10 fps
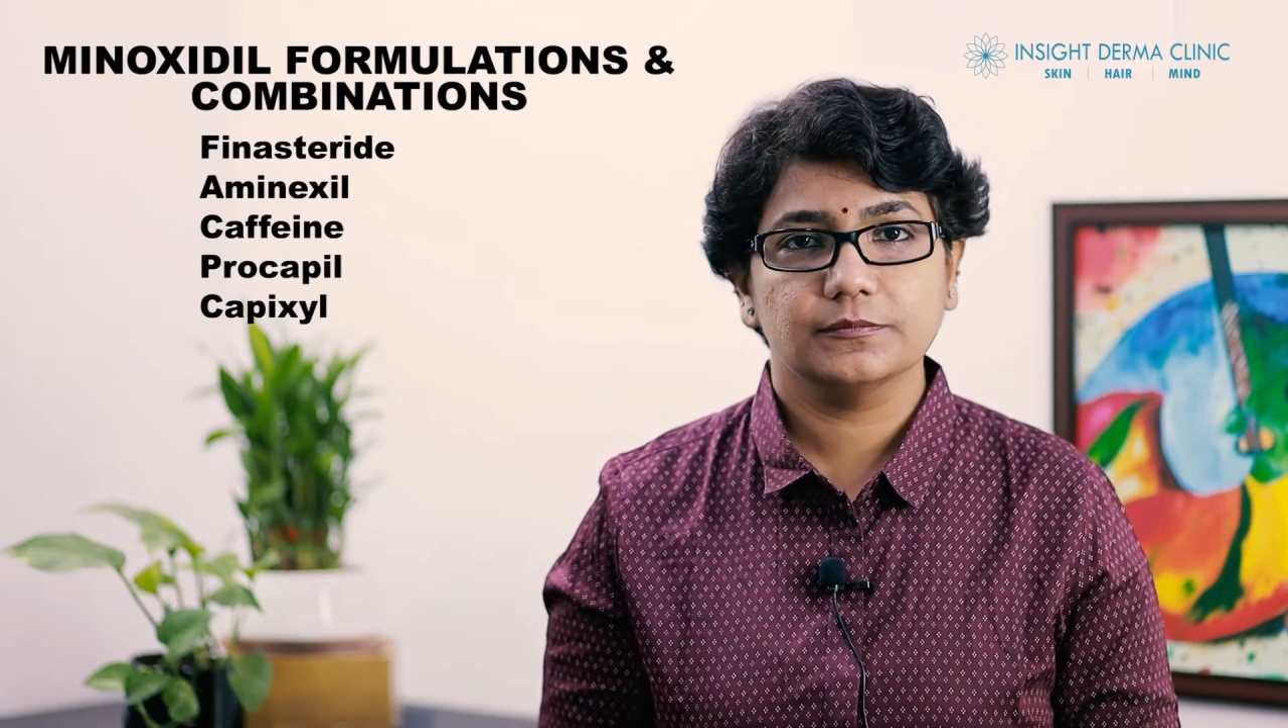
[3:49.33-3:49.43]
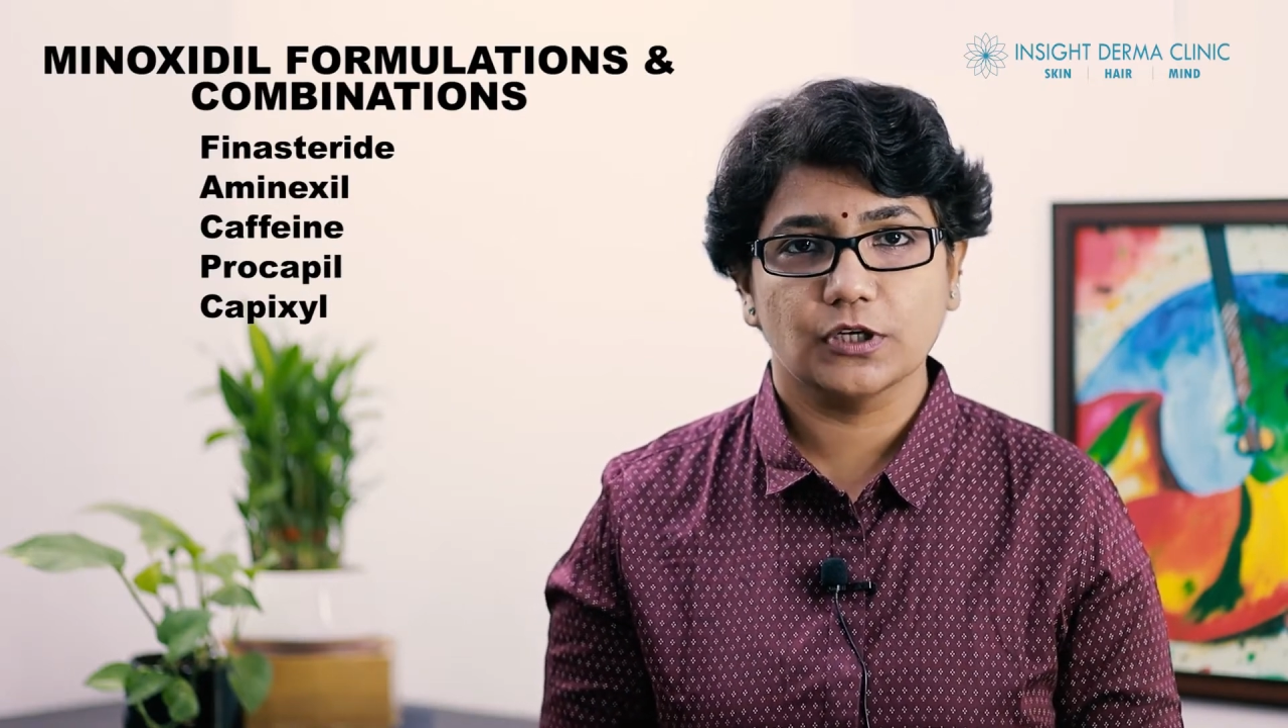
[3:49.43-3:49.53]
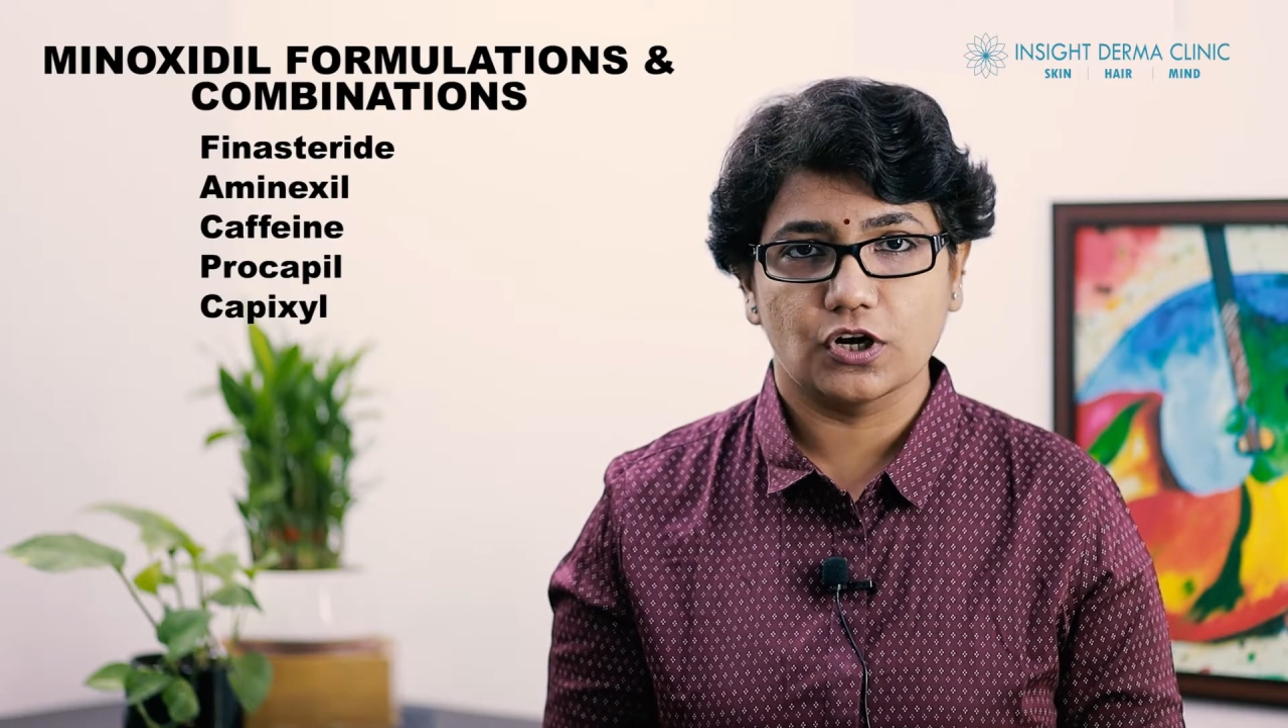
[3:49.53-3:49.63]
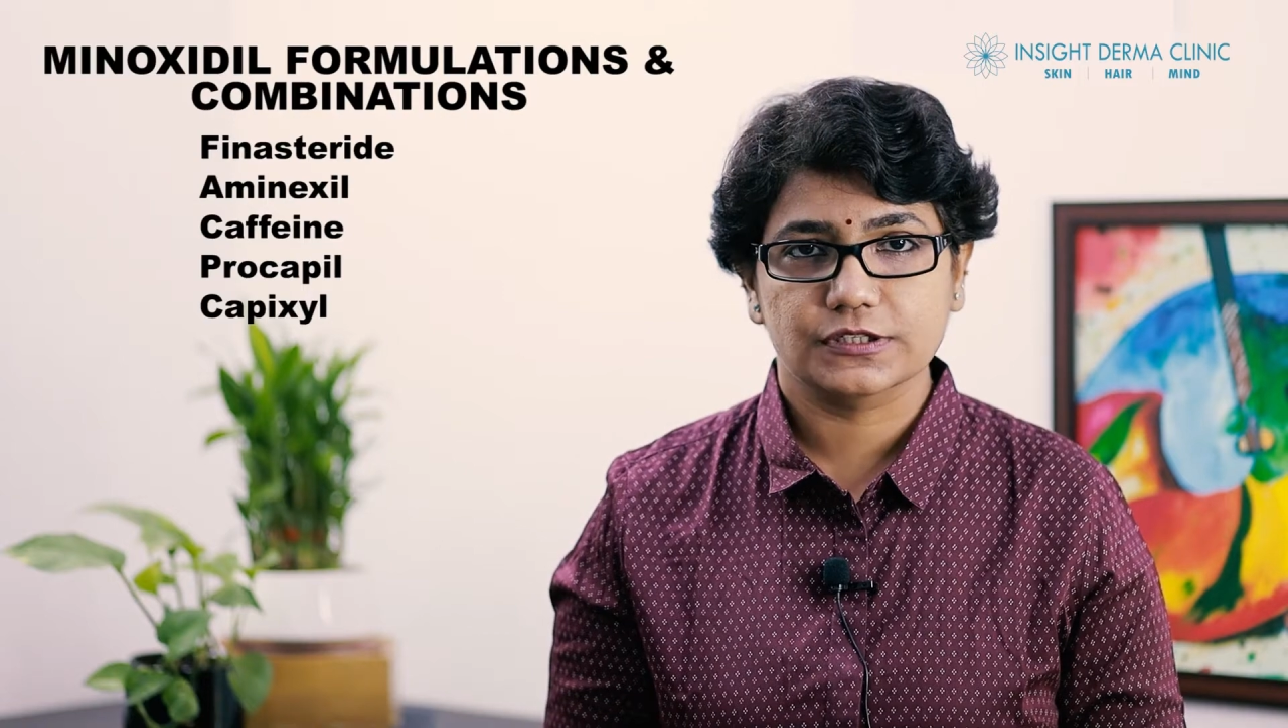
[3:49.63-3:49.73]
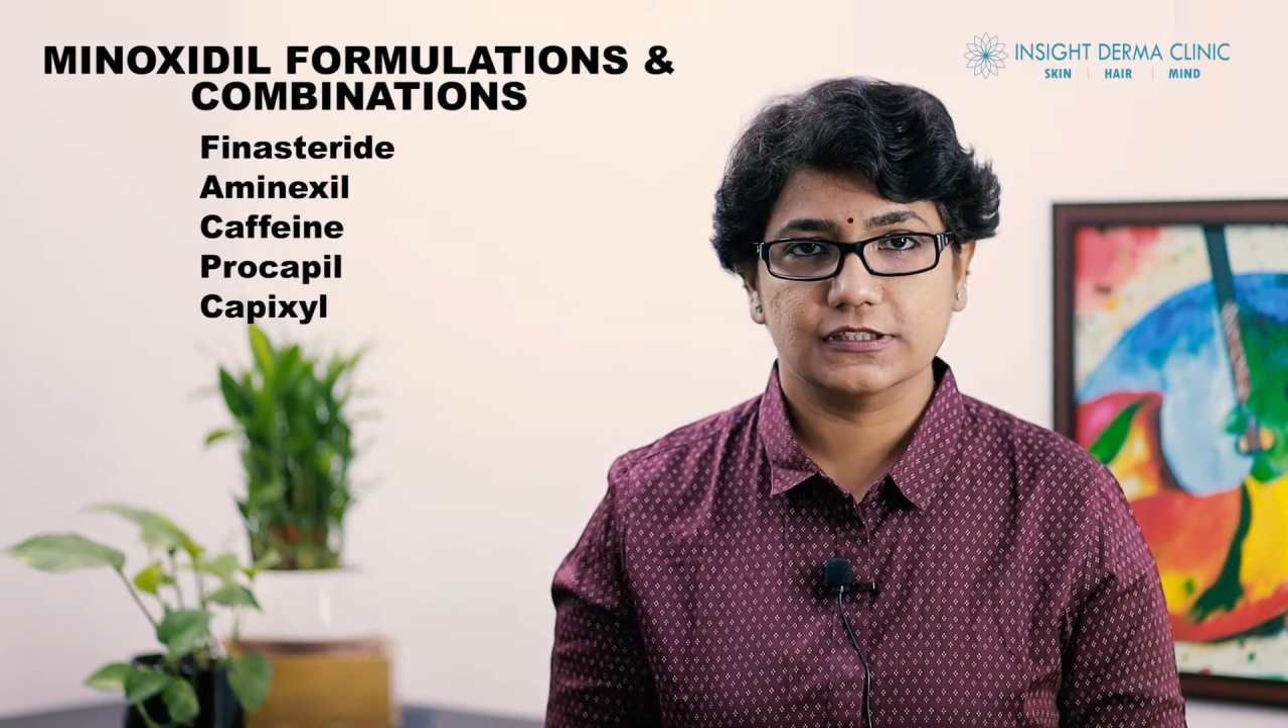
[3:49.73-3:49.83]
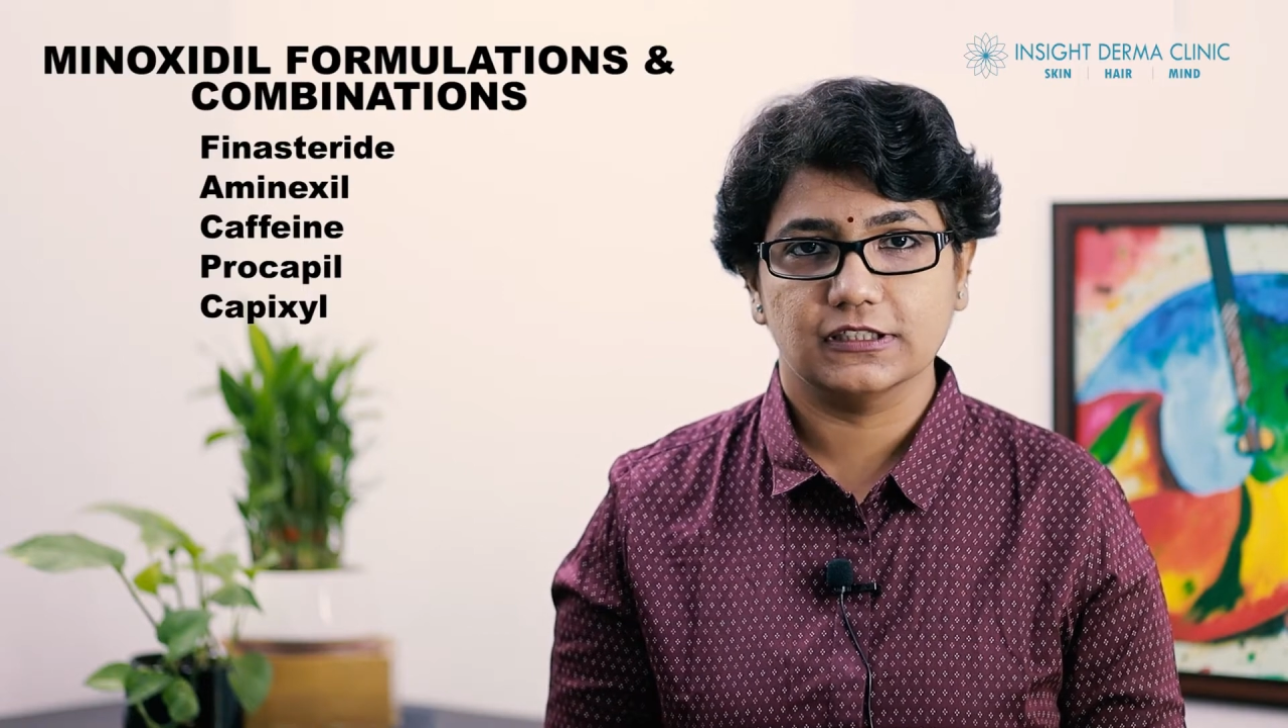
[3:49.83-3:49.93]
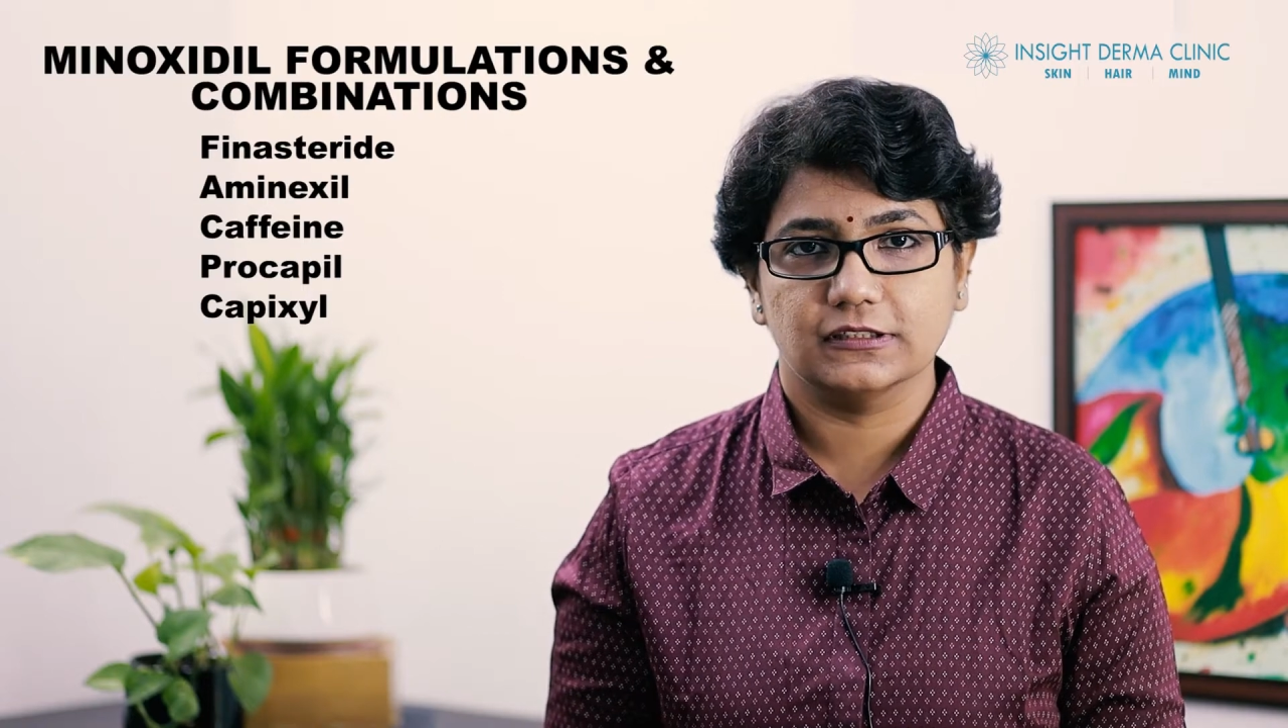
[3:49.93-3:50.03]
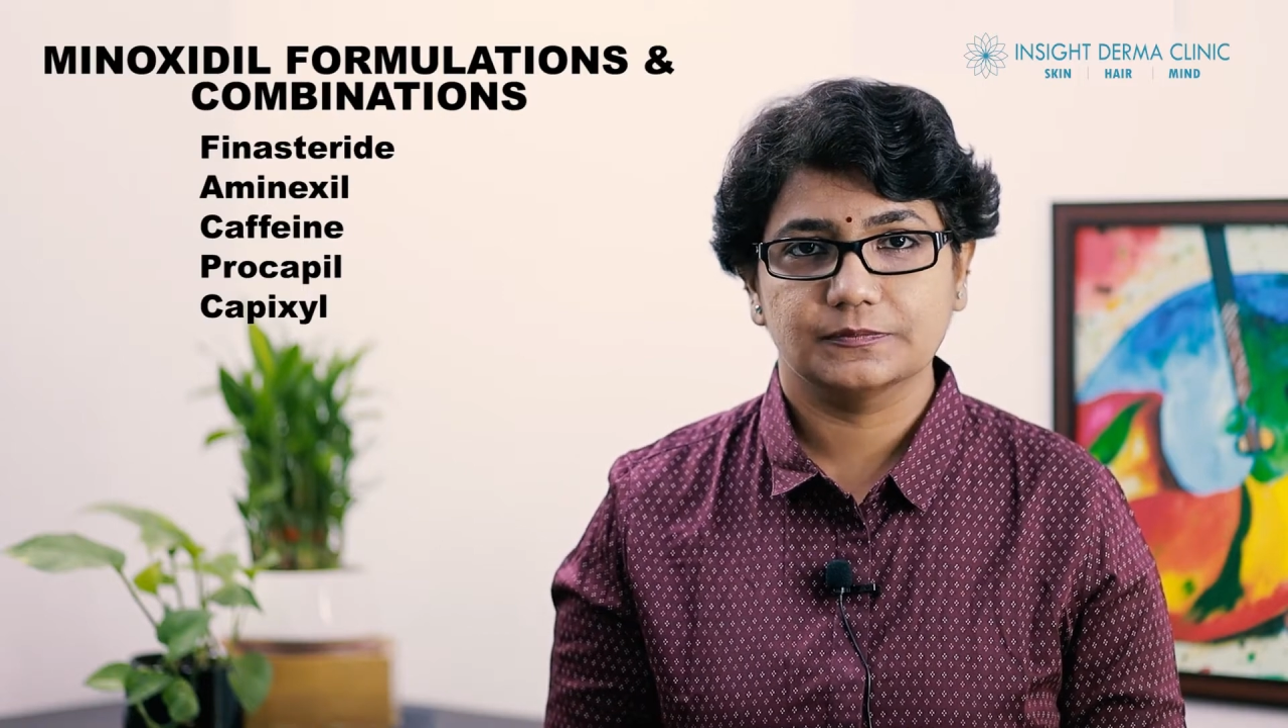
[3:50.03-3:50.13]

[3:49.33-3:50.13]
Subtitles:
minoxidil.